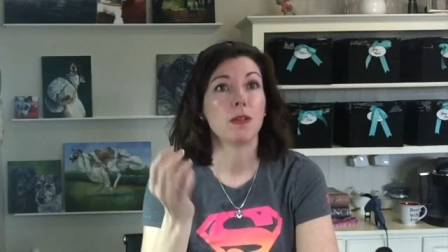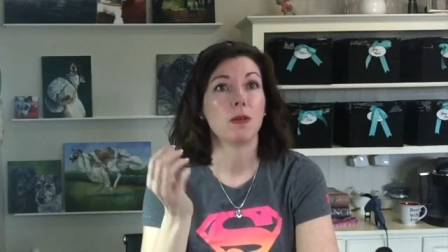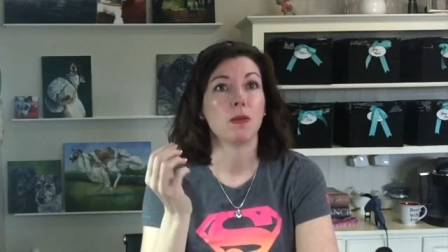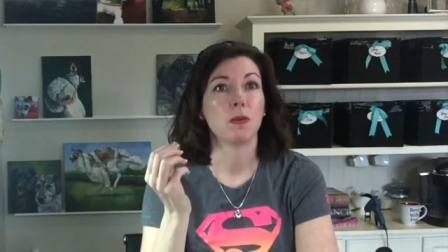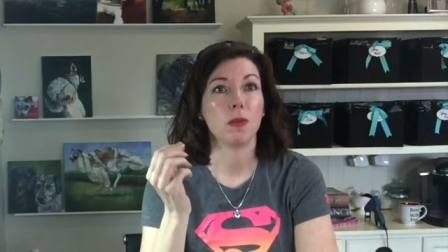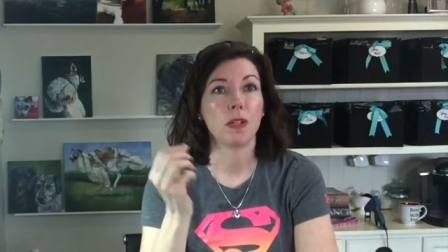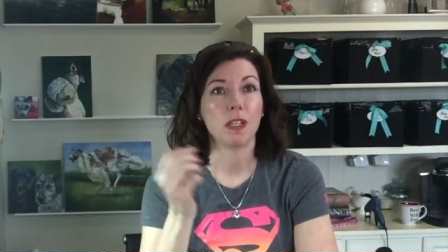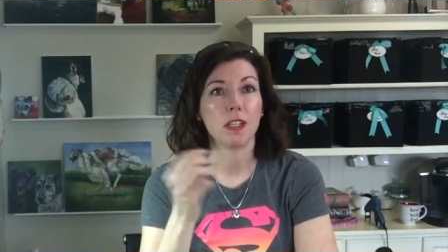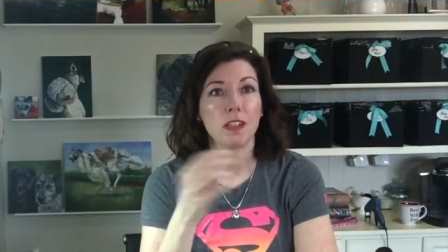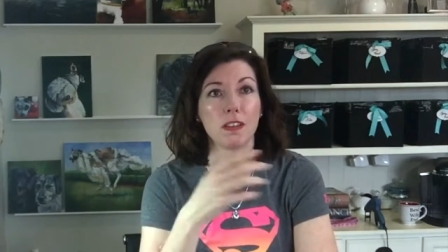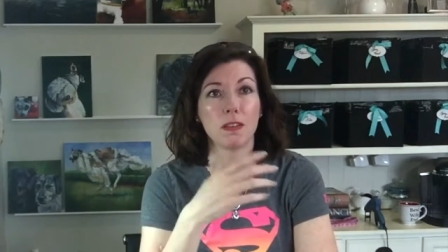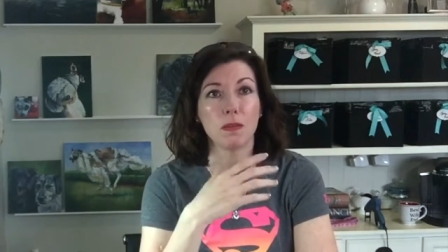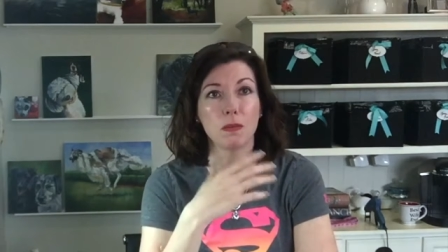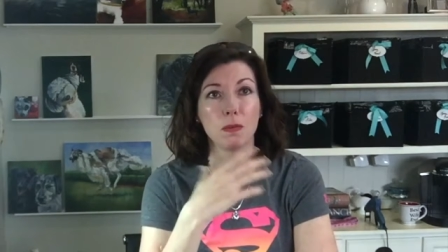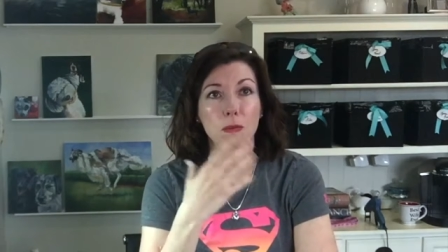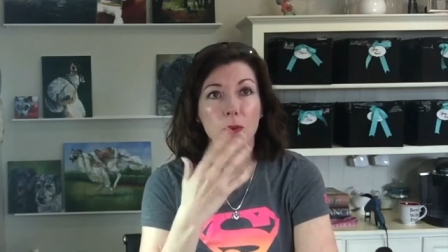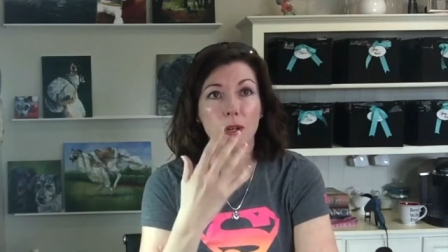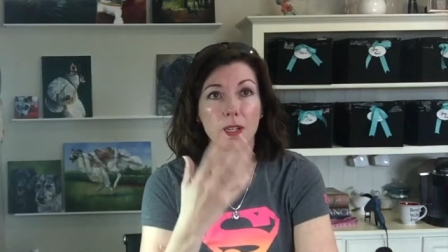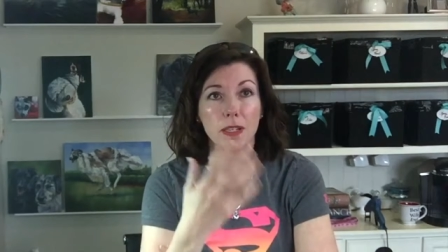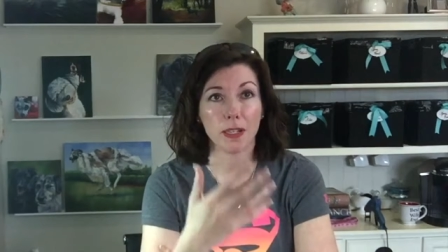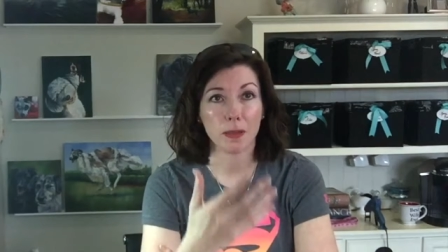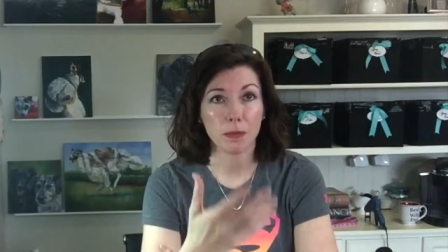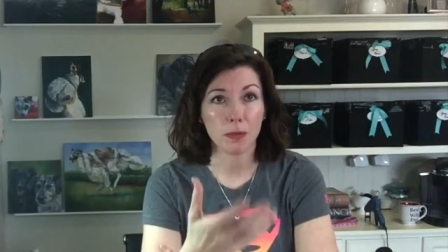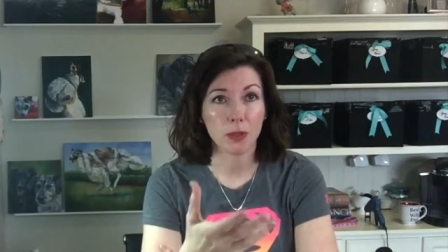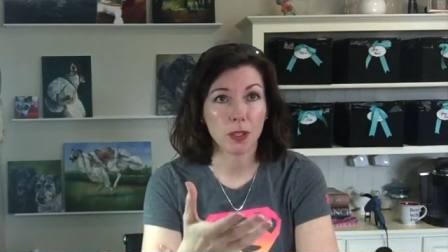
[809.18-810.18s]
with
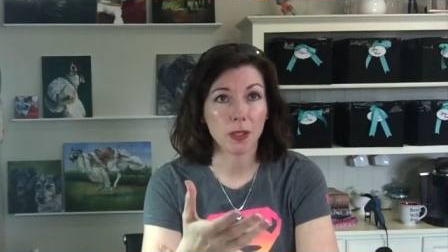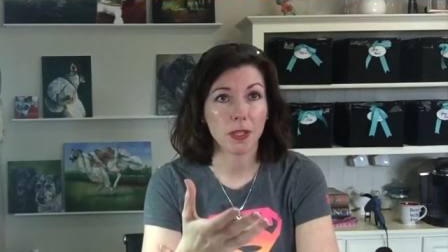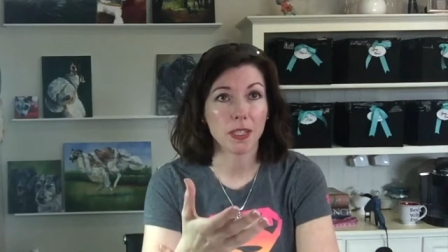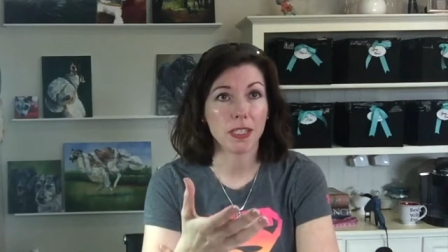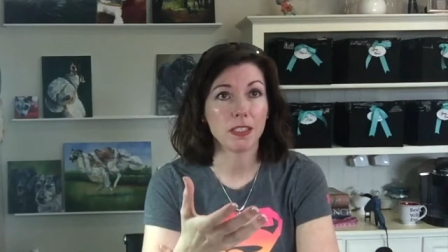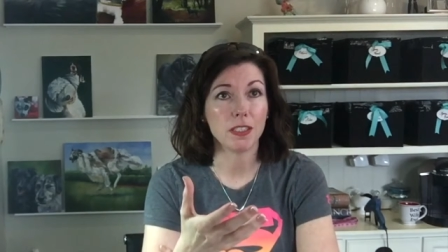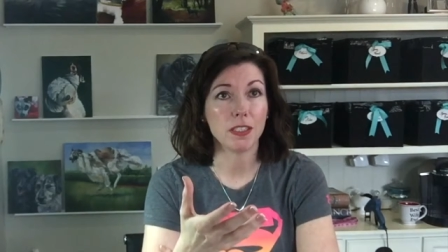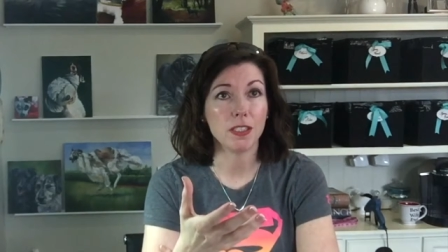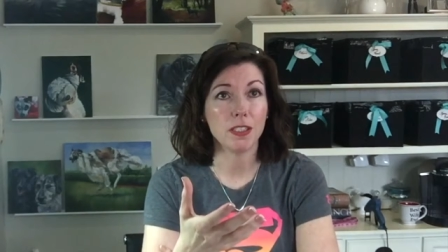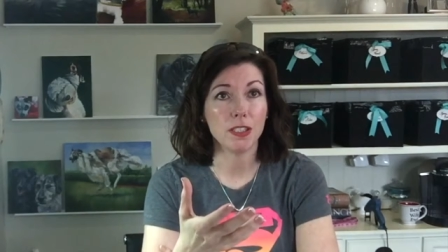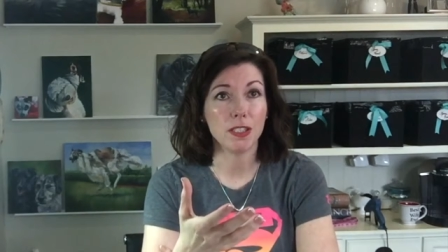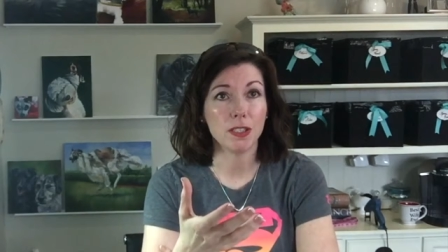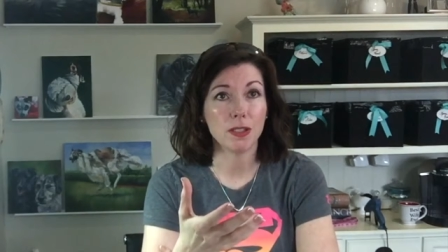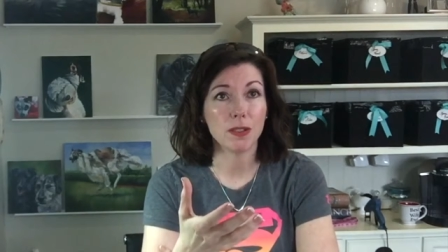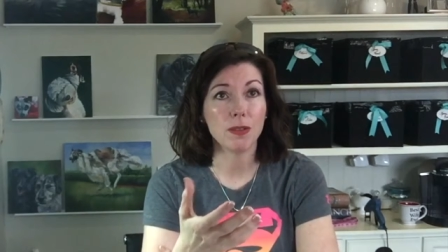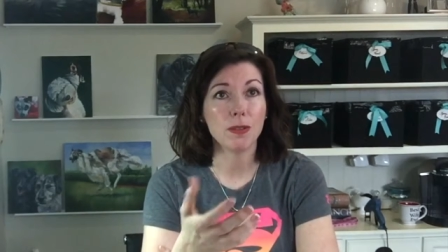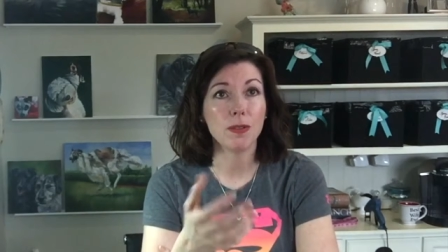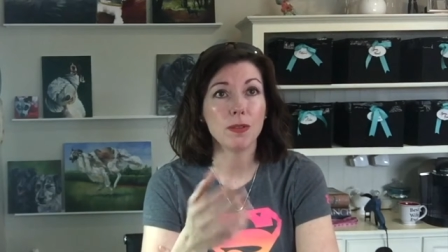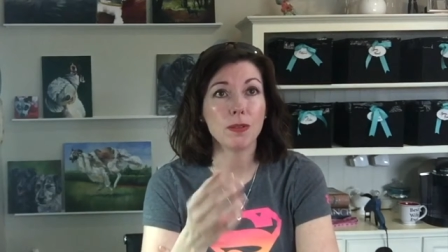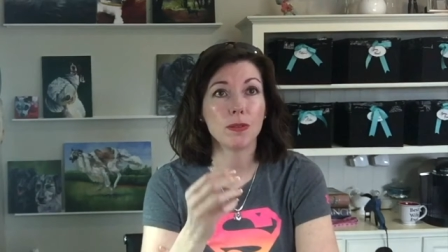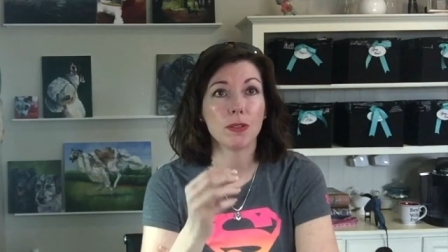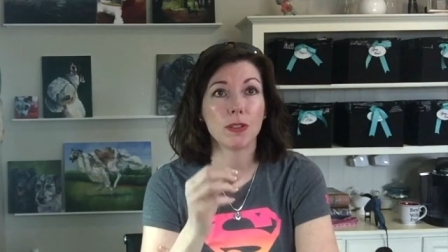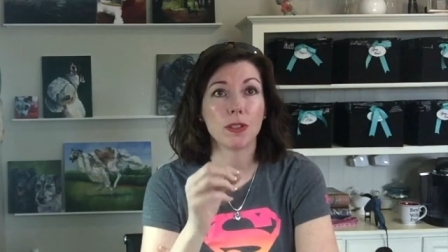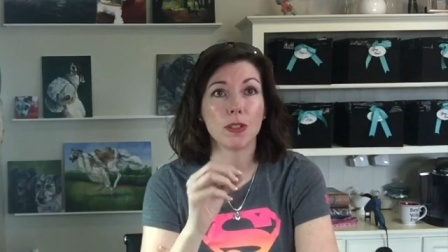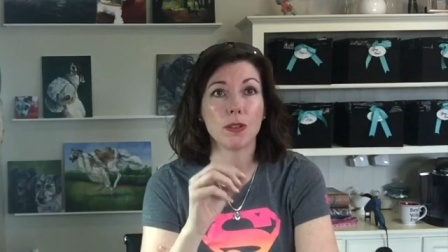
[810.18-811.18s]
what I'm trying to do,